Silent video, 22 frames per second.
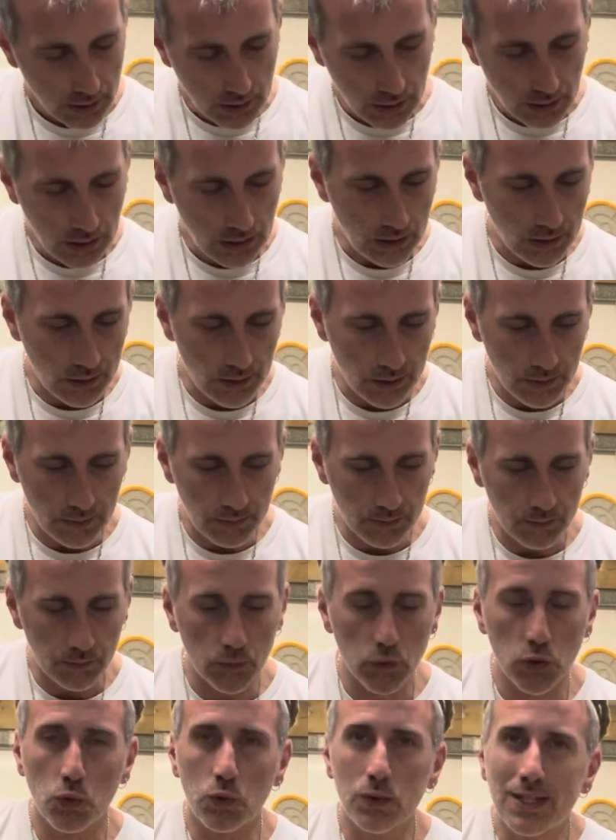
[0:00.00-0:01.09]

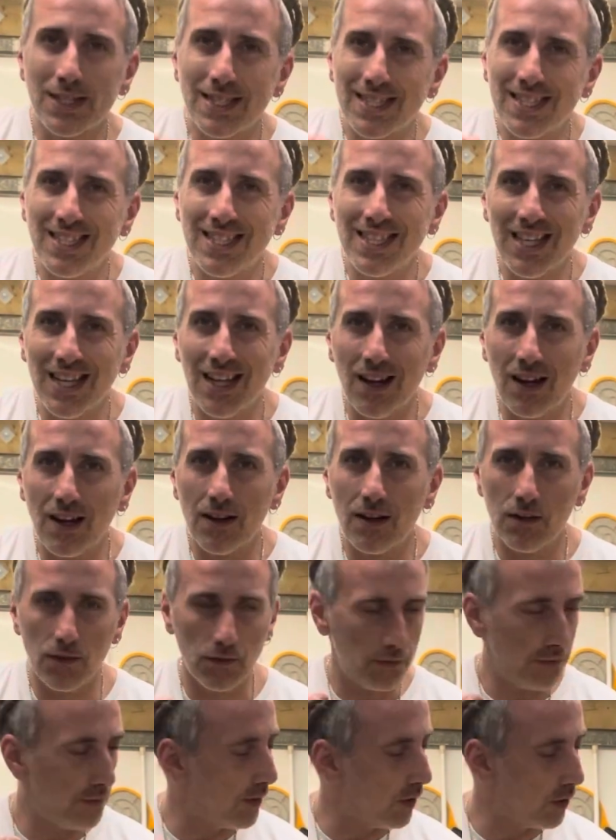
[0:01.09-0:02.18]
to seal
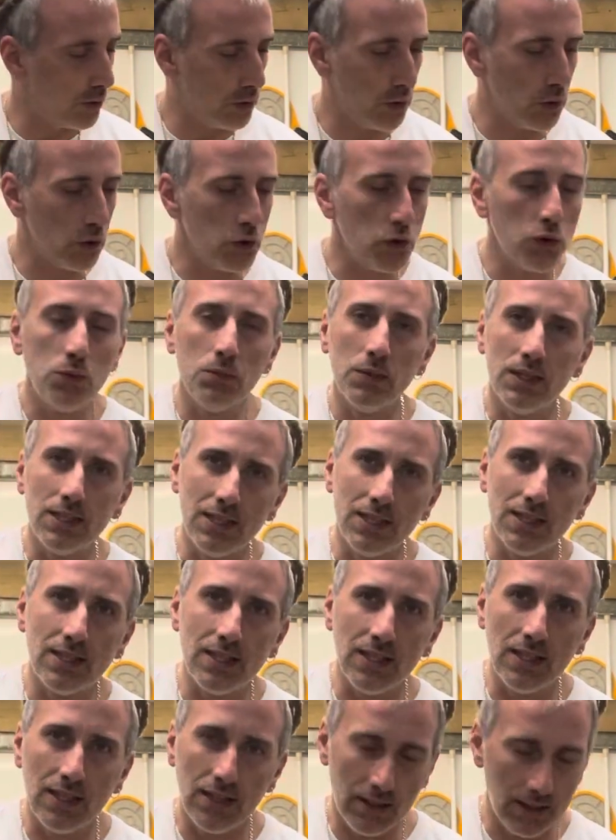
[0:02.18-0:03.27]
for the
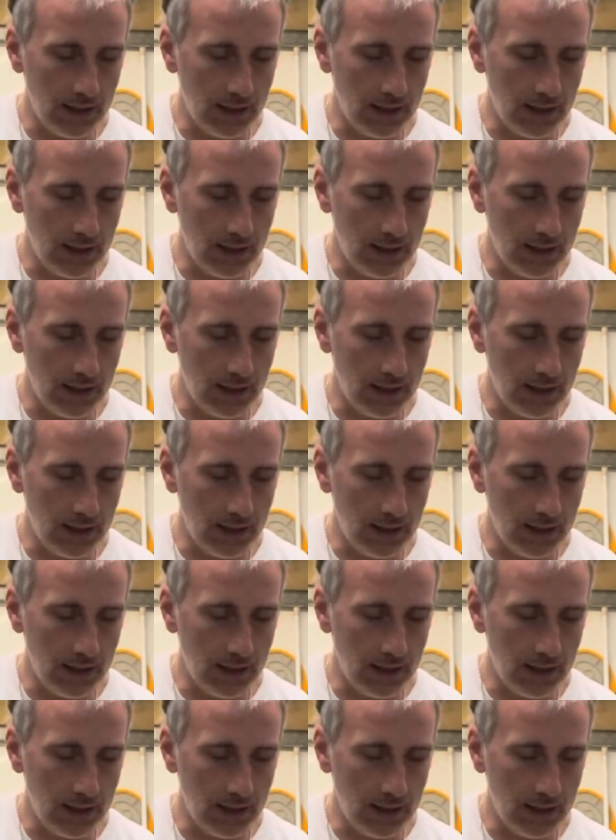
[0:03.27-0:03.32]
humidity.